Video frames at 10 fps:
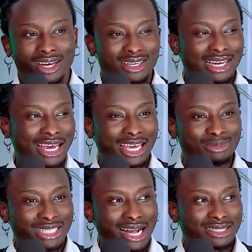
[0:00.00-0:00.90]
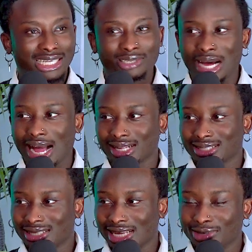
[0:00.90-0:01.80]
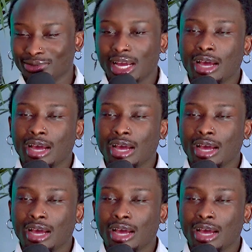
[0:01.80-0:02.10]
let him dance, let him act, let him.